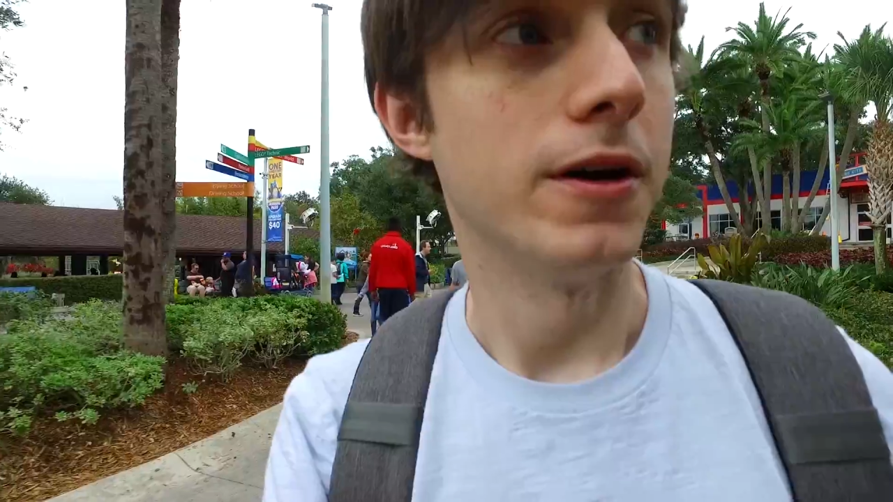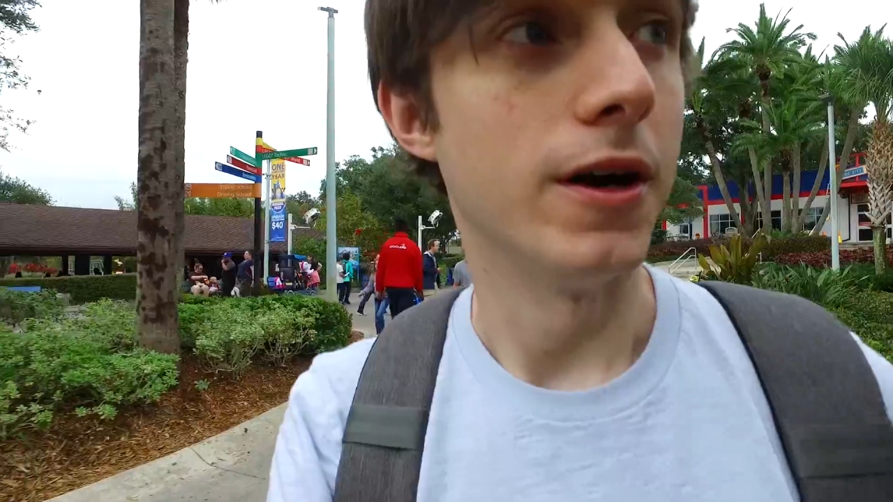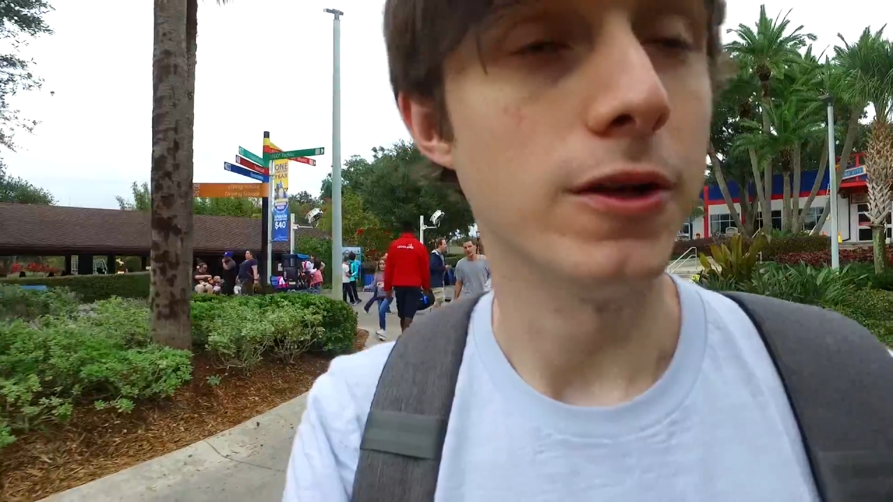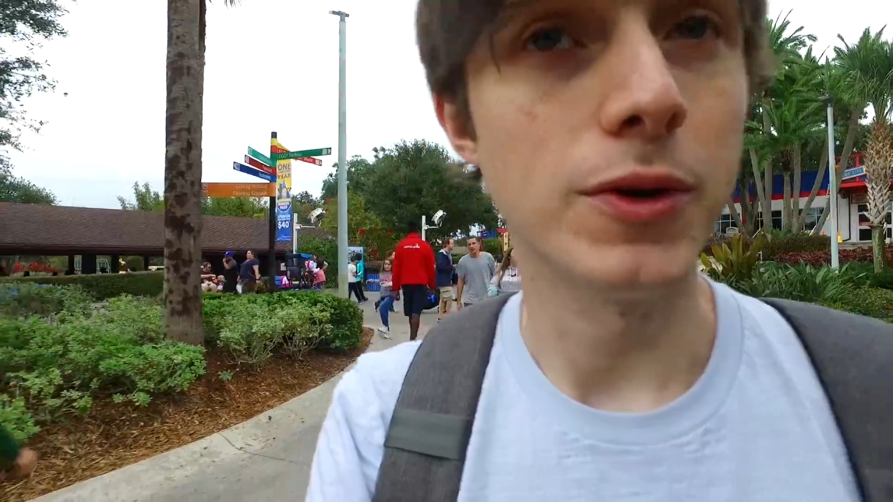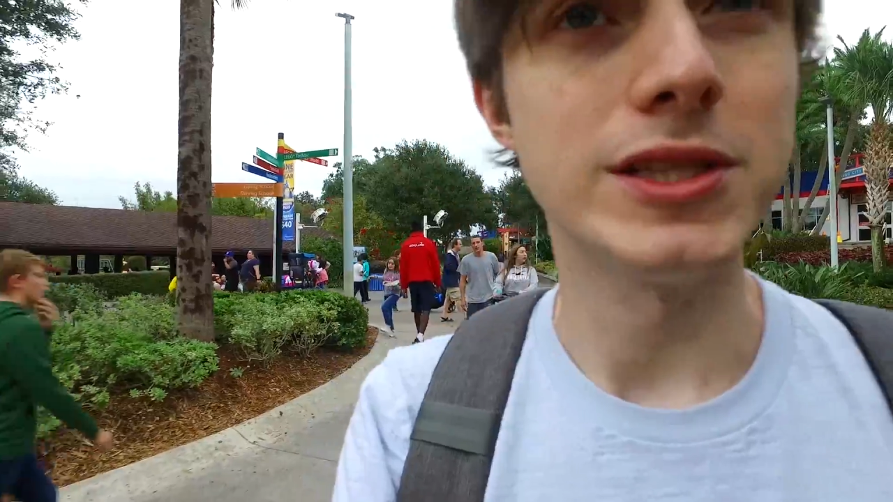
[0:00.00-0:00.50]

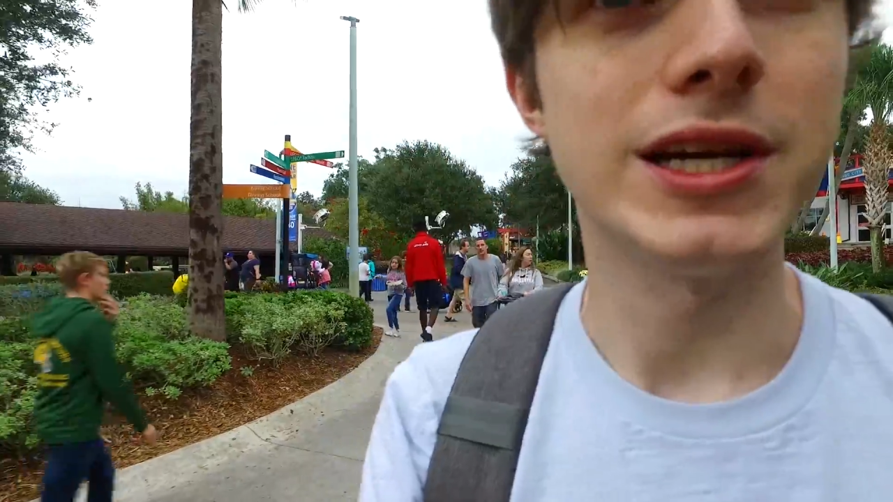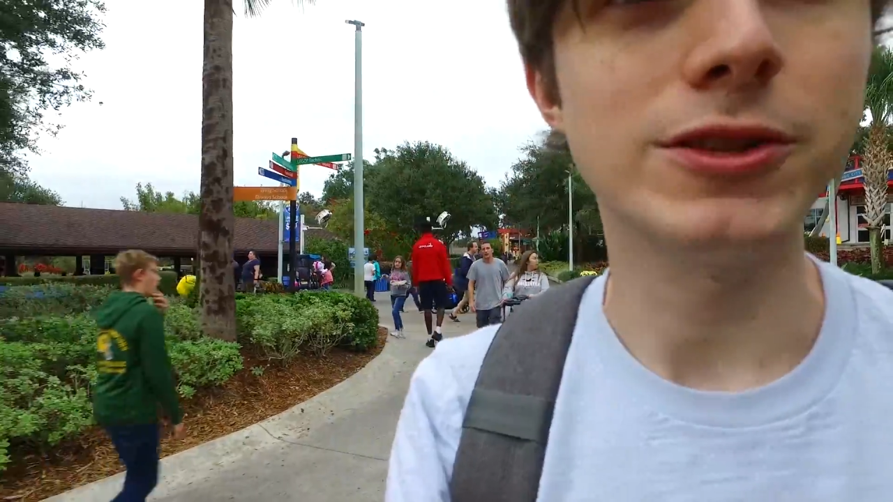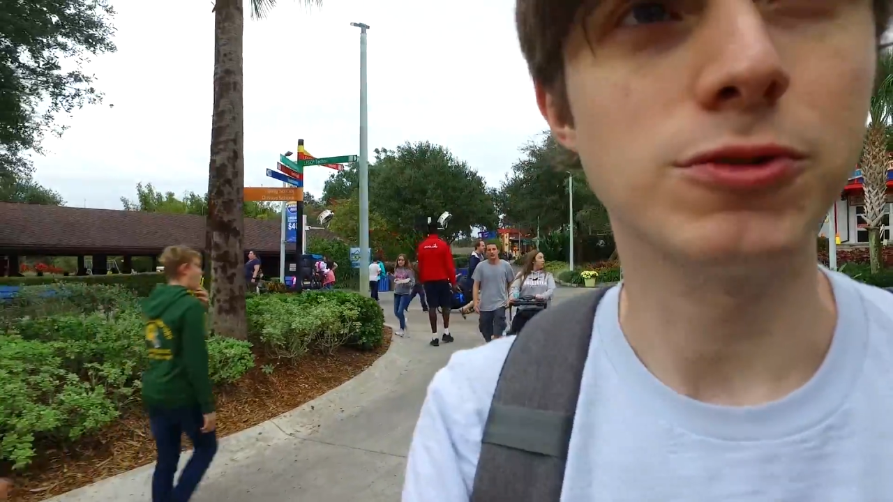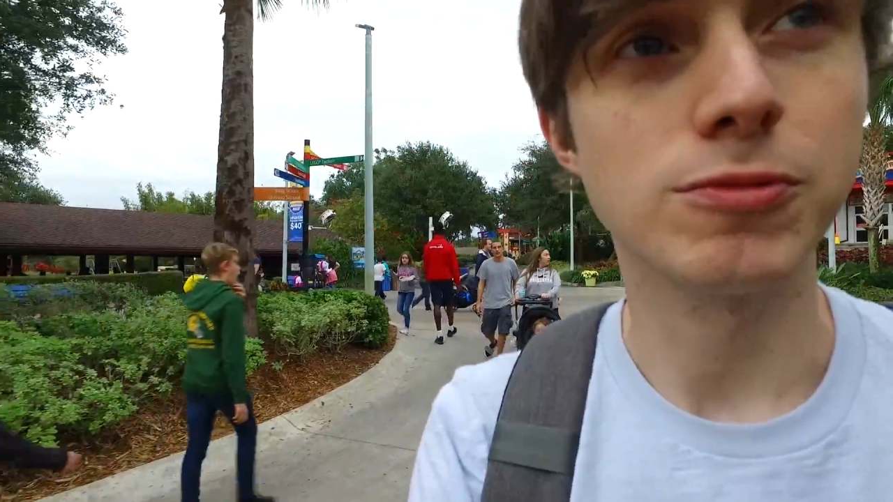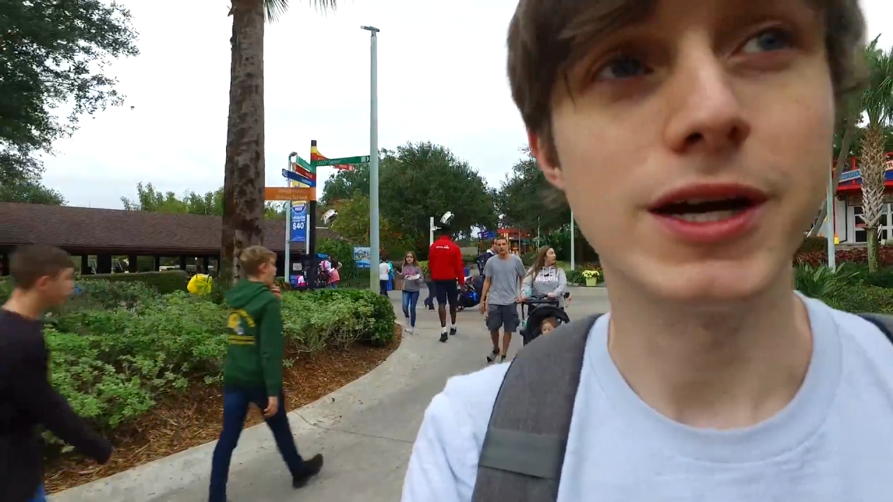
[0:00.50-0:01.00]
Otherwise, the
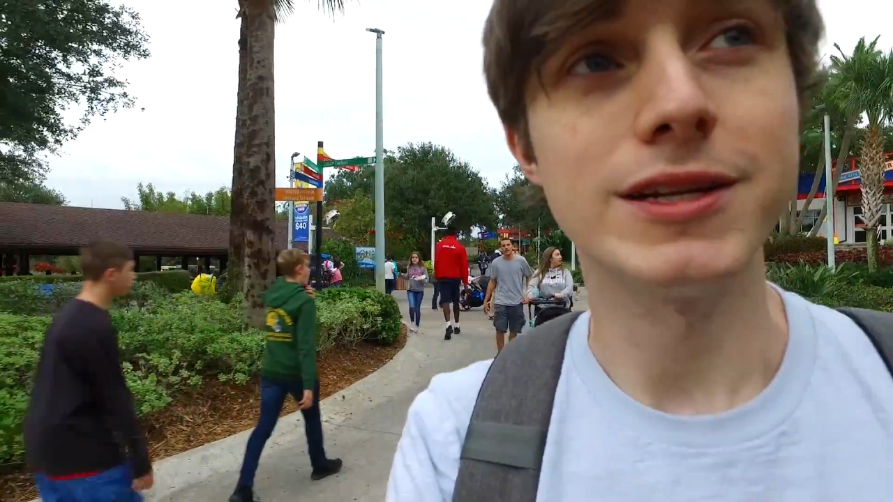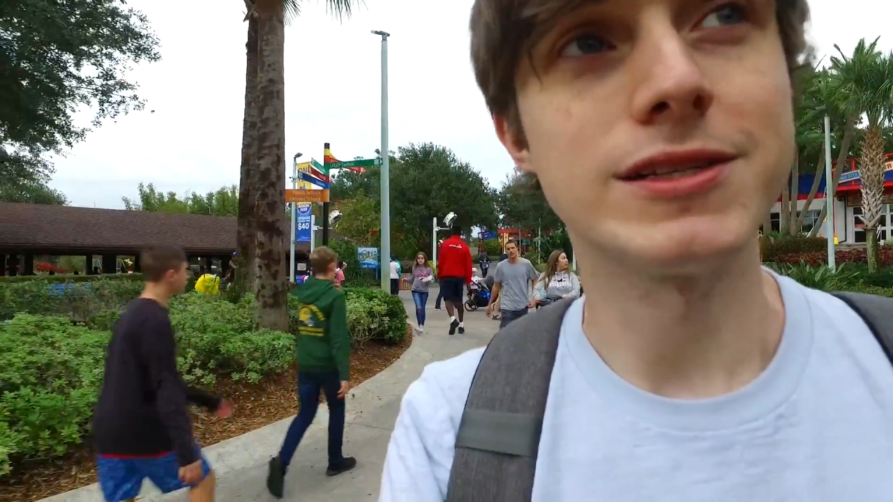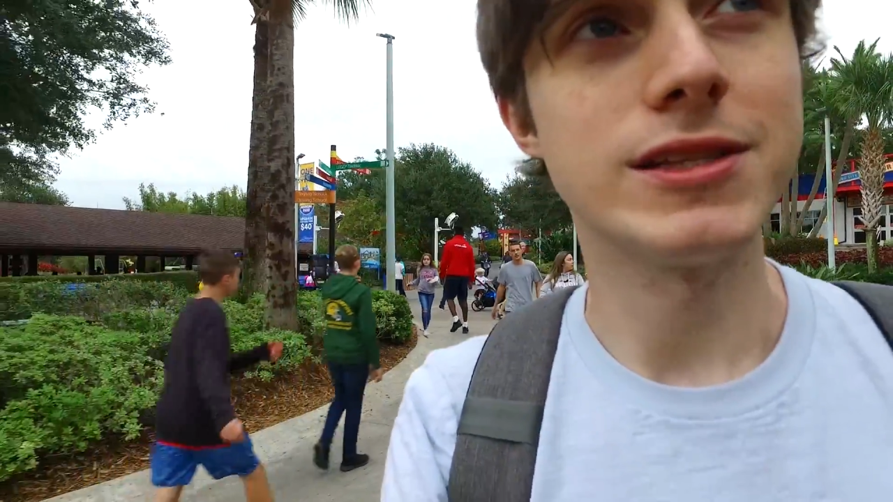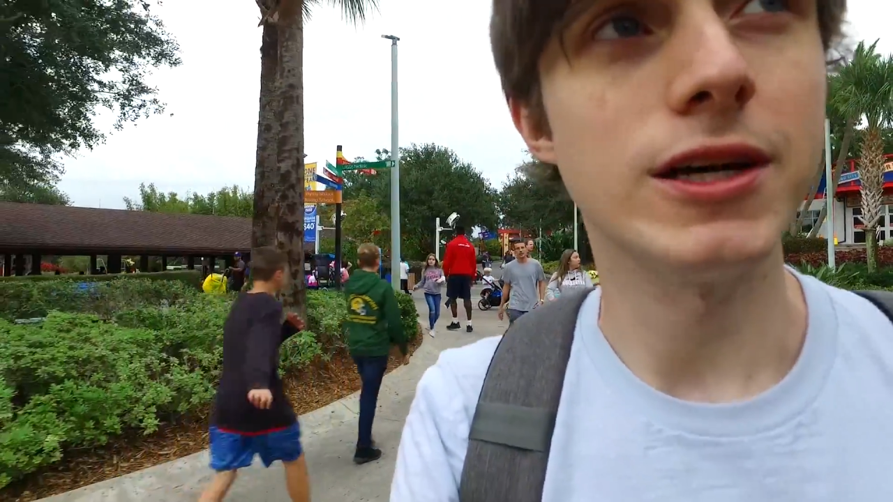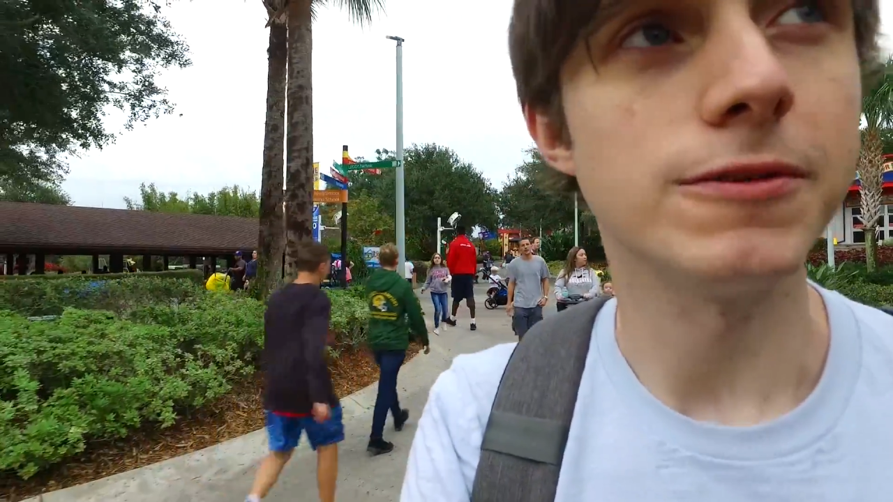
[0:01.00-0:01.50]
actual ride
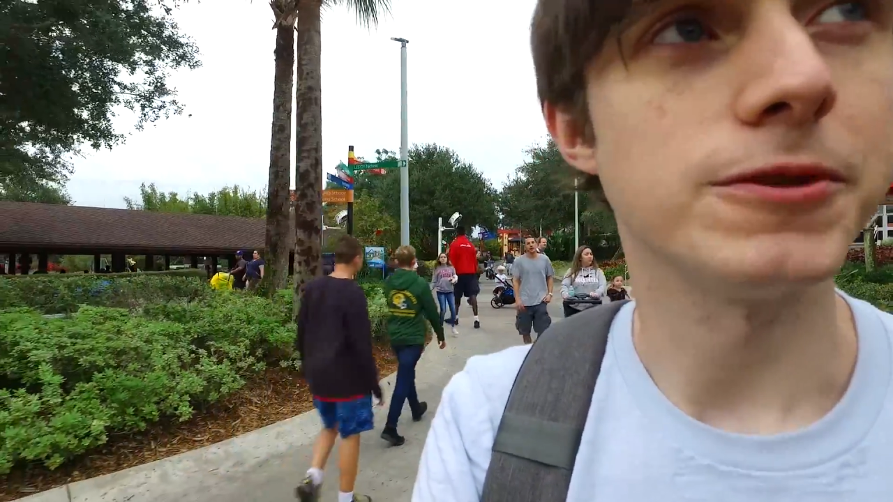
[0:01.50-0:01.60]
itself,